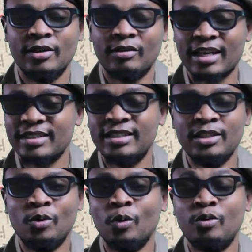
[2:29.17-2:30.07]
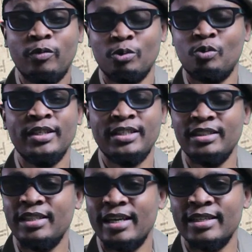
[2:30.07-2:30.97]
Racine looked for 20
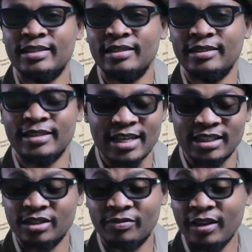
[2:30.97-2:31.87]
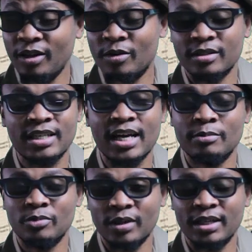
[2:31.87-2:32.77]
years. Yeah, she's very long
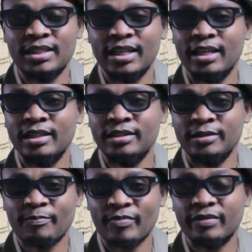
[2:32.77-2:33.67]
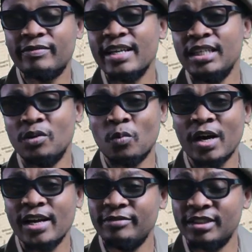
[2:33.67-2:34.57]
time. You can tell finding
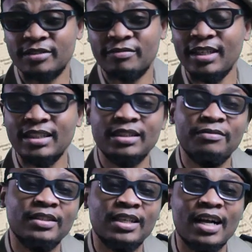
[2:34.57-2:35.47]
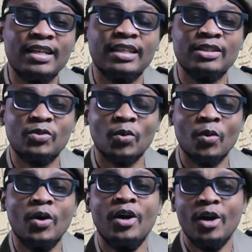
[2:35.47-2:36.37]
wife, she's very difficult. And
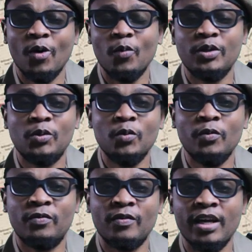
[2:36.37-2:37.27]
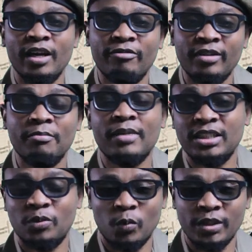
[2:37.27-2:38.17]
so we do very
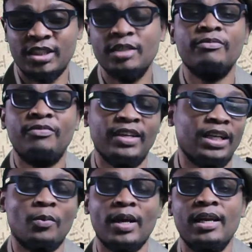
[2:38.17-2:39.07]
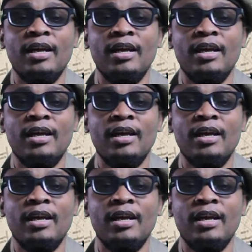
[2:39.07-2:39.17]
much wish him very well.